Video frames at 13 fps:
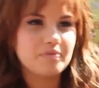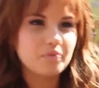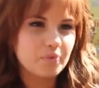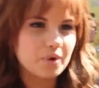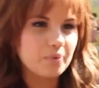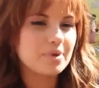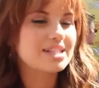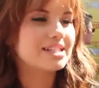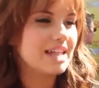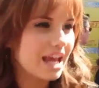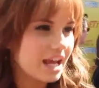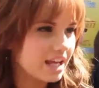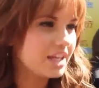we, we
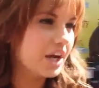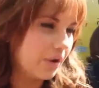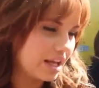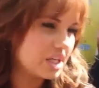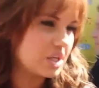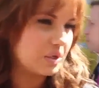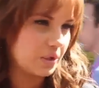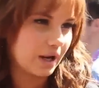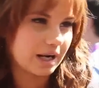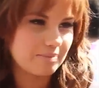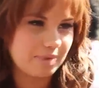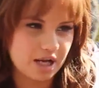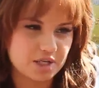stay, you know, in New York a
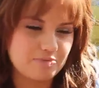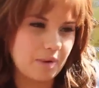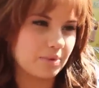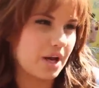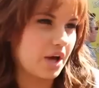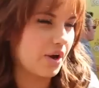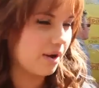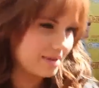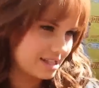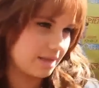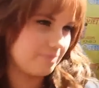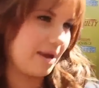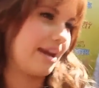bunch, but we're not always in
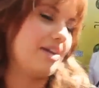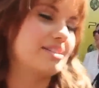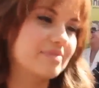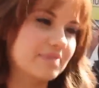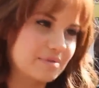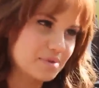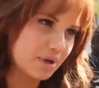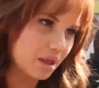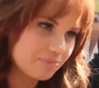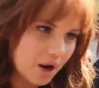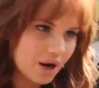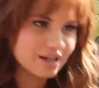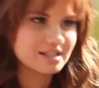the penthouse. Sometimes we go to the
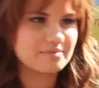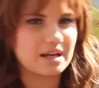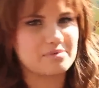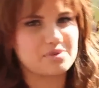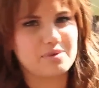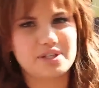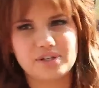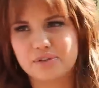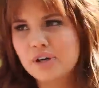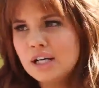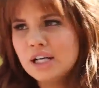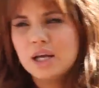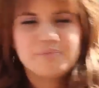park, sometimes we do
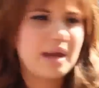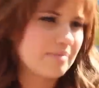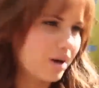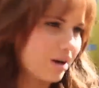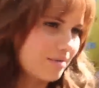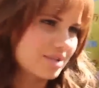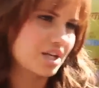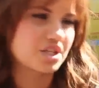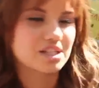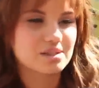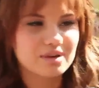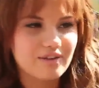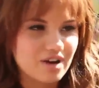paintball competitions,
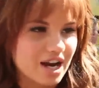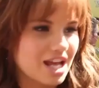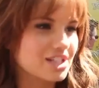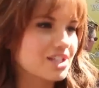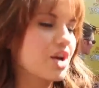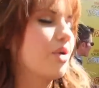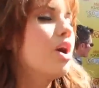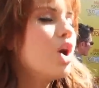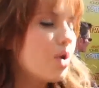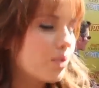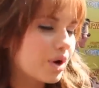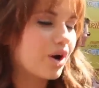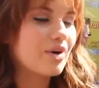whatever it is. So
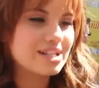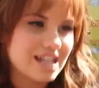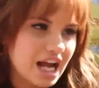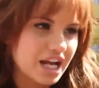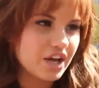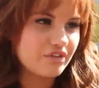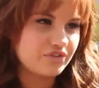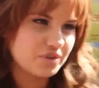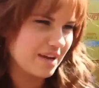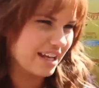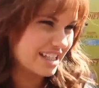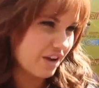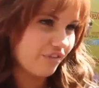we're always kind of
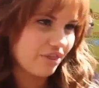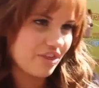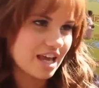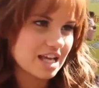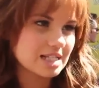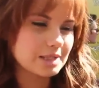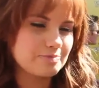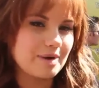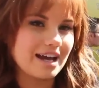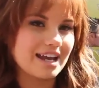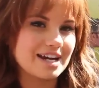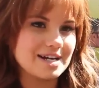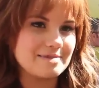doing different things,
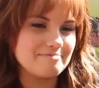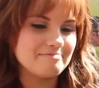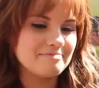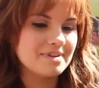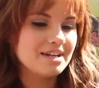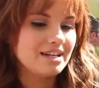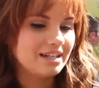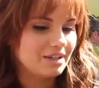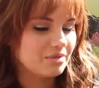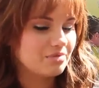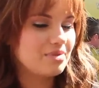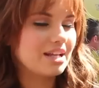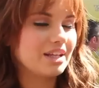but um,
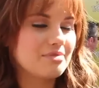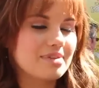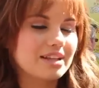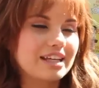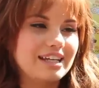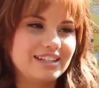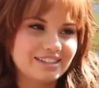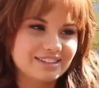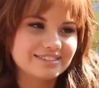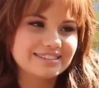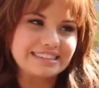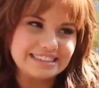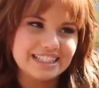really, really
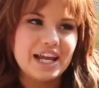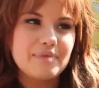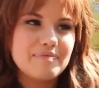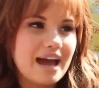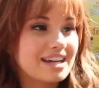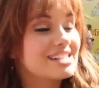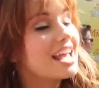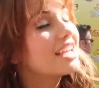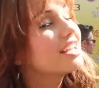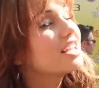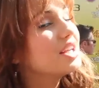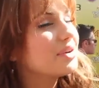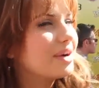madness. And
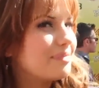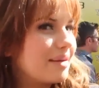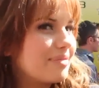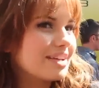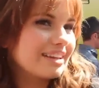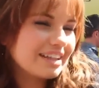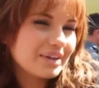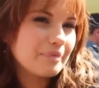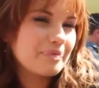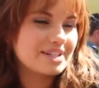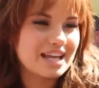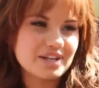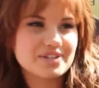you know what? Maybe a little
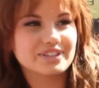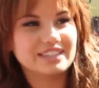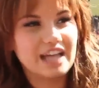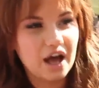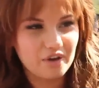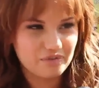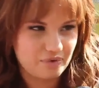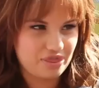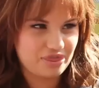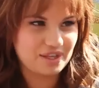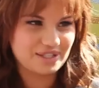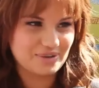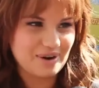potential love with the
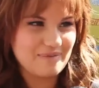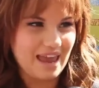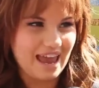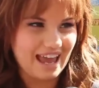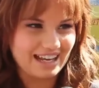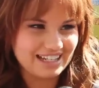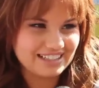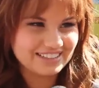doorman,